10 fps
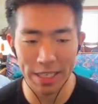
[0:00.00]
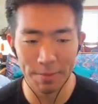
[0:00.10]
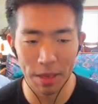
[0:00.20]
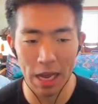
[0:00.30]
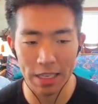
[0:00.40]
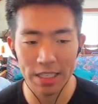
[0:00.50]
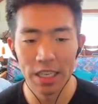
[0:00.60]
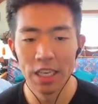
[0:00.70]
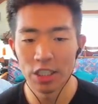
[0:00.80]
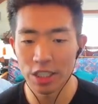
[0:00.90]
need blocks.
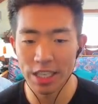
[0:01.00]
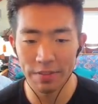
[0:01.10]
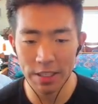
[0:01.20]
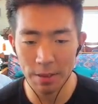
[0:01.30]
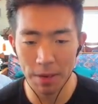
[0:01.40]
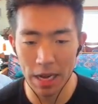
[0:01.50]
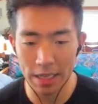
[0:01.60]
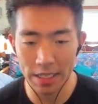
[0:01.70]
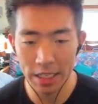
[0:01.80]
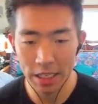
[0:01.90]
Just give us the
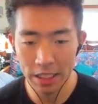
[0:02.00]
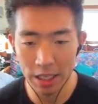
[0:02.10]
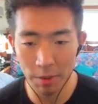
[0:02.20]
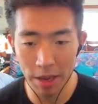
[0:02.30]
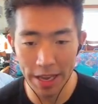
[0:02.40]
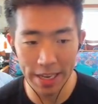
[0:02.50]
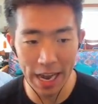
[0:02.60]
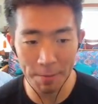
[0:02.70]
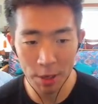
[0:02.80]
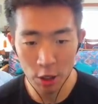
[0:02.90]
blocks. Double A
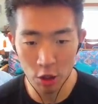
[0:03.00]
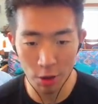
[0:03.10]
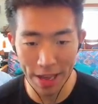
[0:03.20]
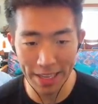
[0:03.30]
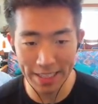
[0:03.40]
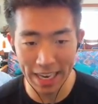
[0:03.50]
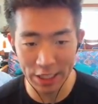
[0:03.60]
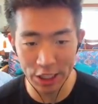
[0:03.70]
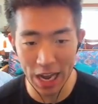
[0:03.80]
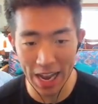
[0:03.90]
gap. Throw that
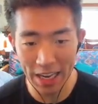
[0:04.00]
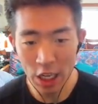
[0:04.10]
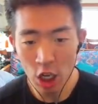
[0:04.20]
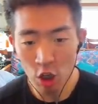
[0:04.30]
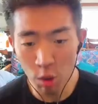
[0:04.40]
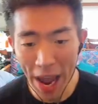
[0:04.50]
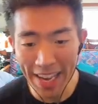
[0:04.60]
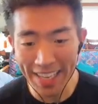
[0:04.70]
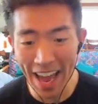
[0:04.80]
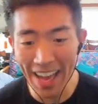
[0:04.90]
inside shot.
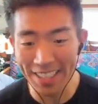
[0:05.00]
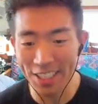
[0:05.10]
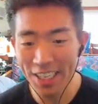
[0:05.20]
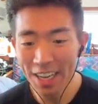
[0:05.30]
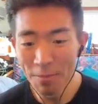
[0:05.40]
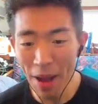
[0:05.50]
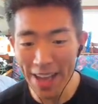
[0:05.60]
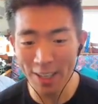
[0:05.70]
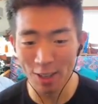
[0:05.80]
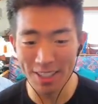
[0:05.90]
Great catch.
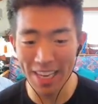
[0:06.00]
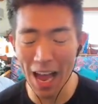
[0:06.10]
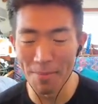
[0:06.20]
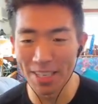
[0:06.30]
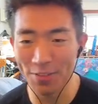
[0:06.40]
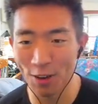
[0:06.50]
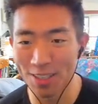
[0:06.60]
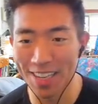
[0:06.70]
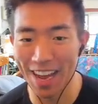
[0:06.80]
Michael Thomas, first